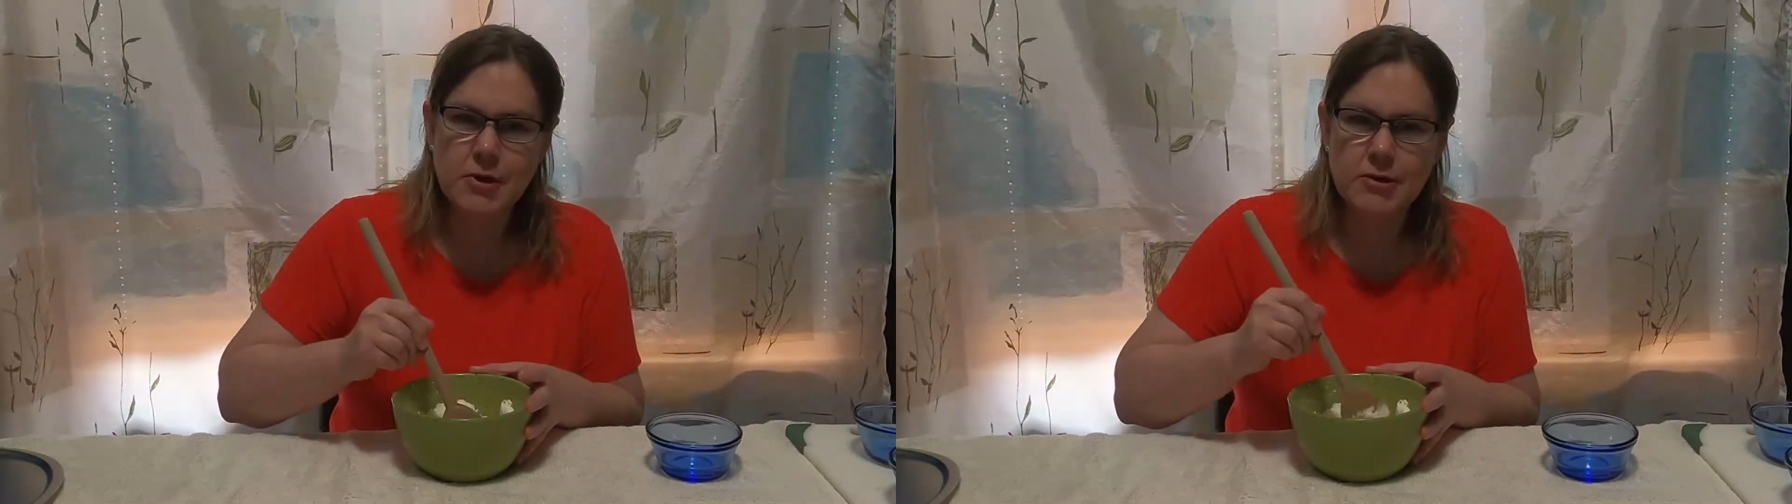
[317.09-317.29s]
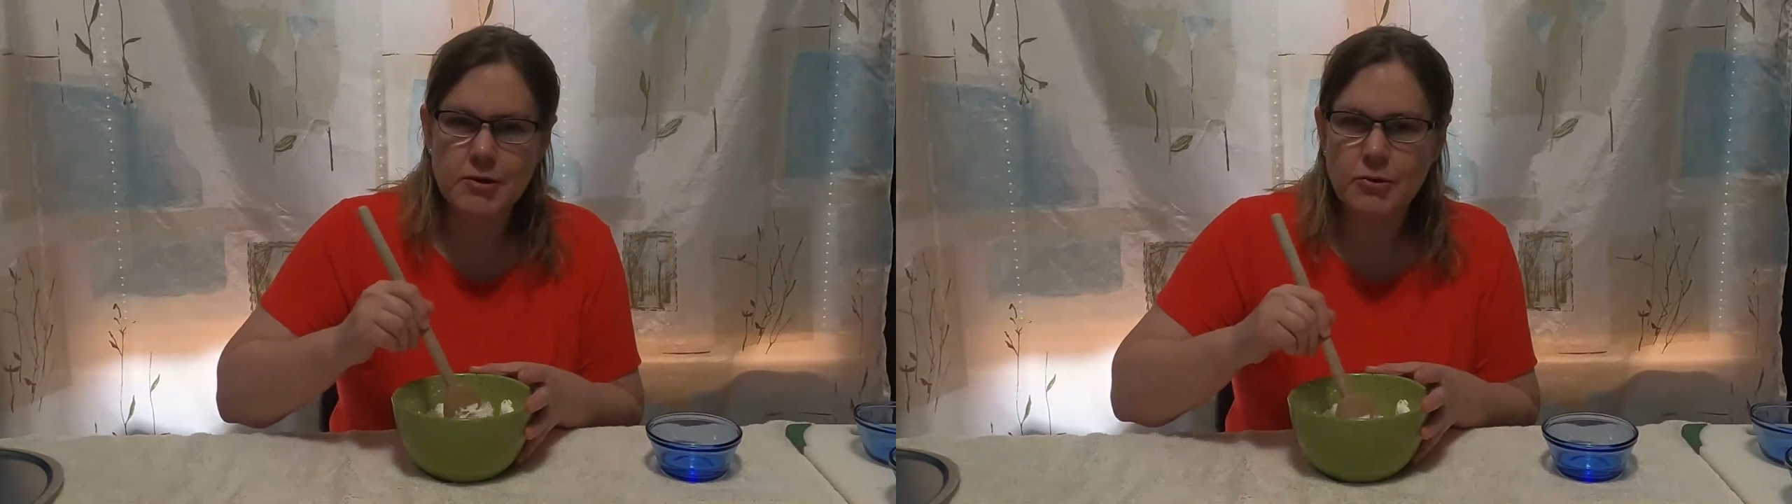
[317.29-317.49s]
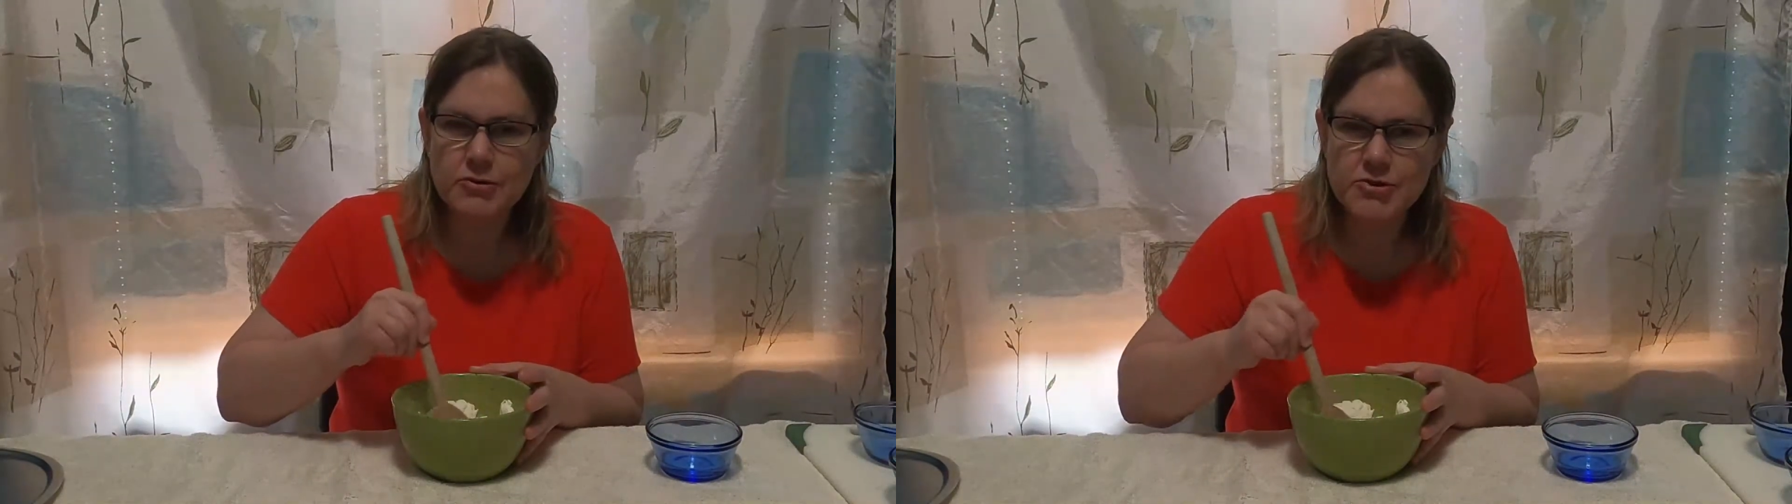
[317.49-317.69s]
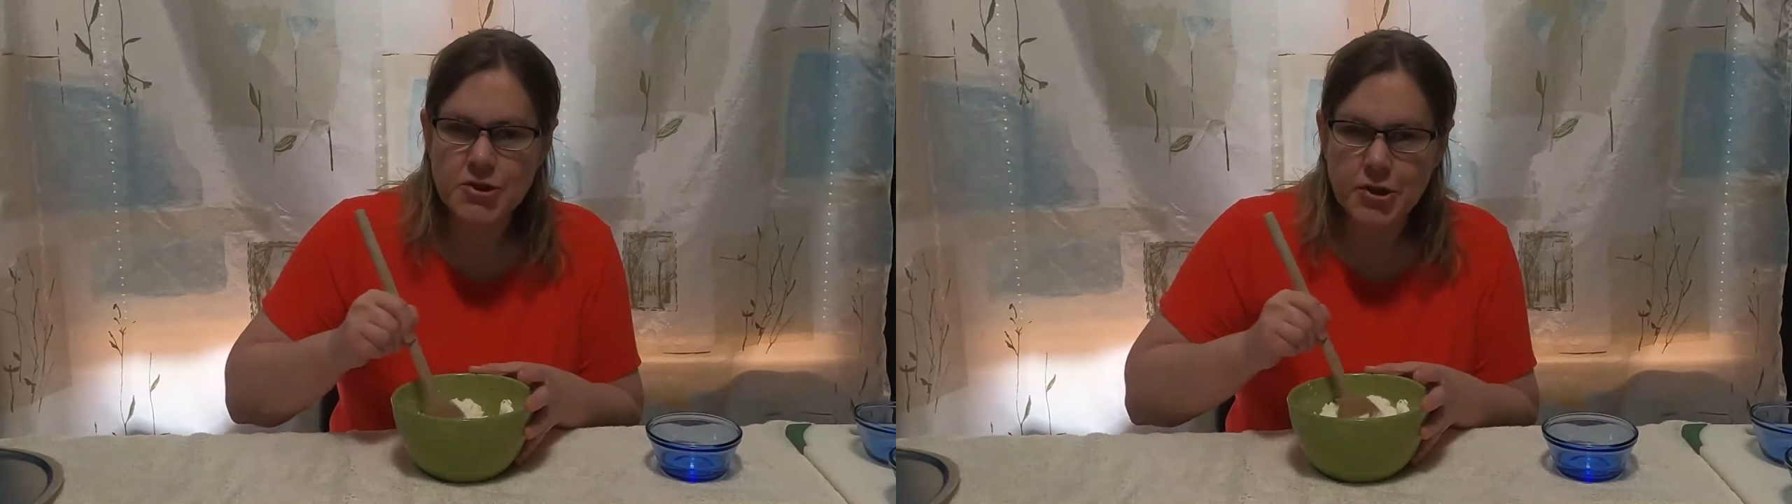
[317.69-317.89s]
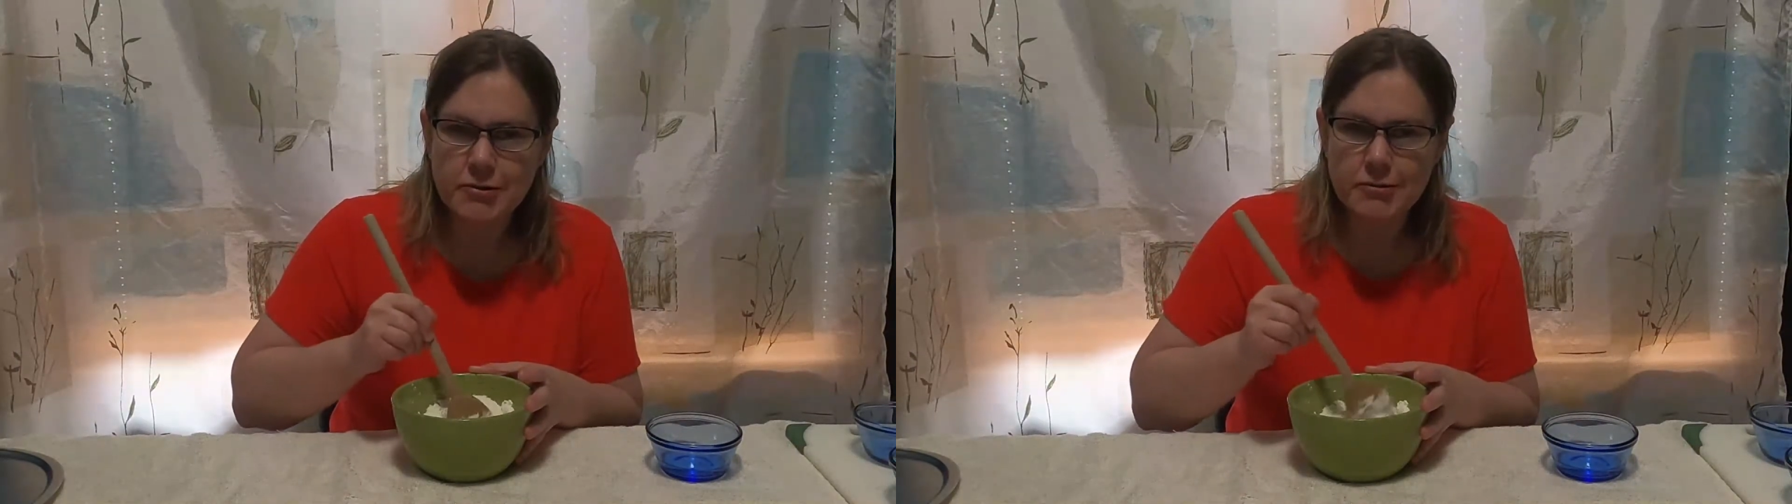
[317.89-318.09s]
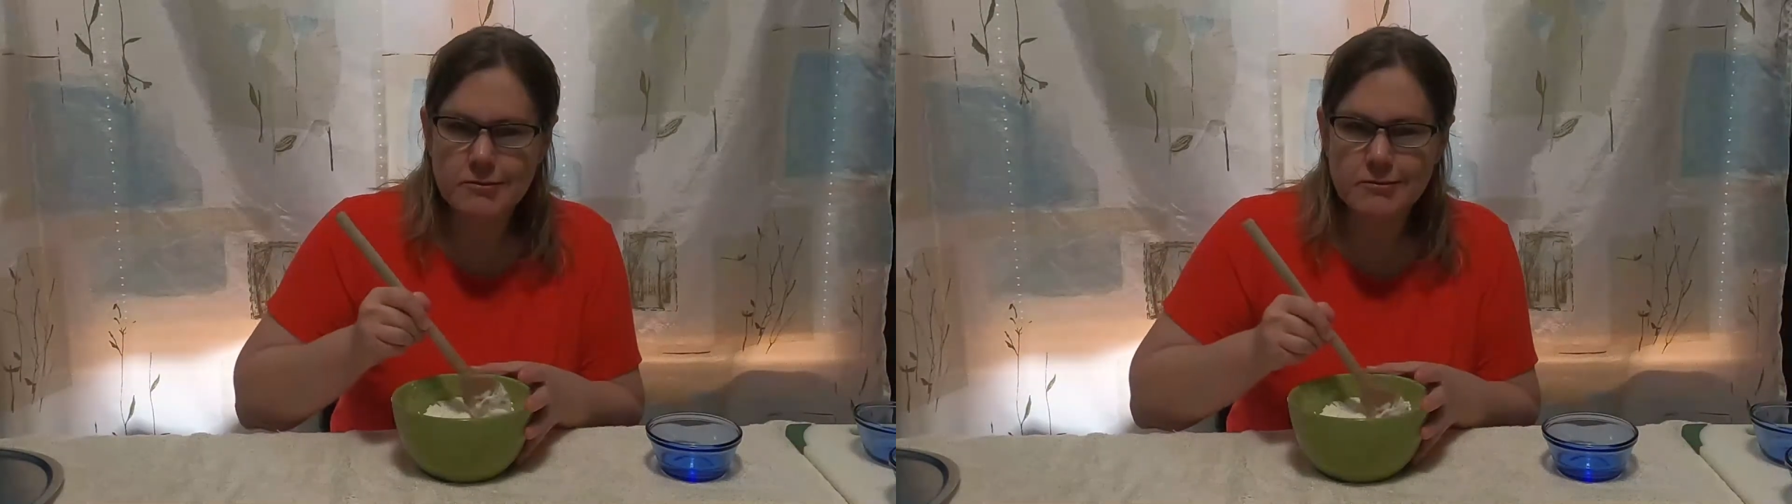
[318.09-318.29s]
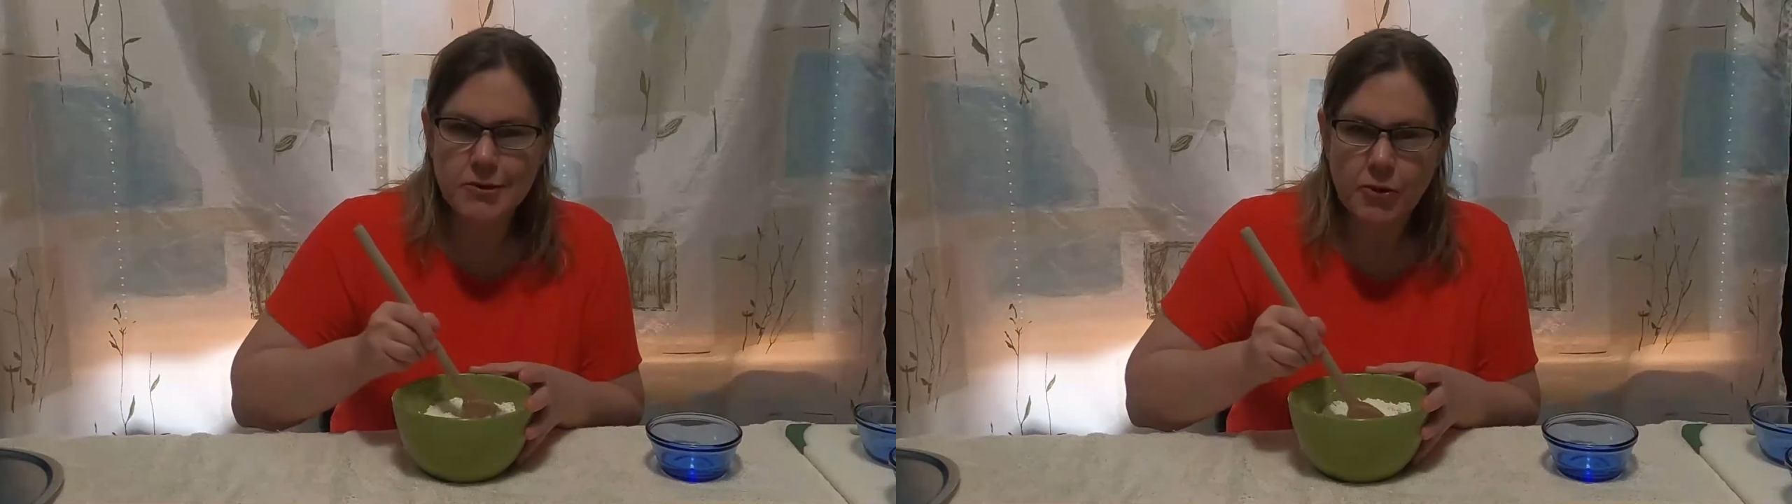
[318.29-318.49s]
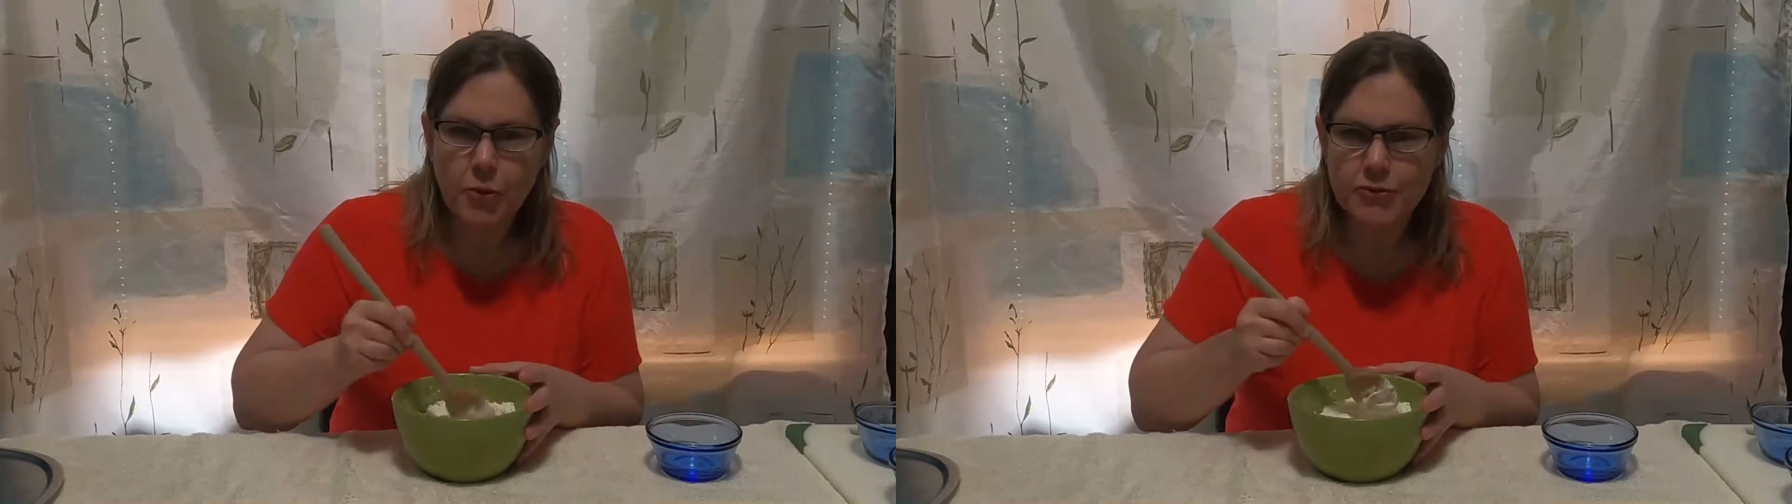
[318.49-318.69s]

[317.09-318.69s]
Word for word: or an old shirt with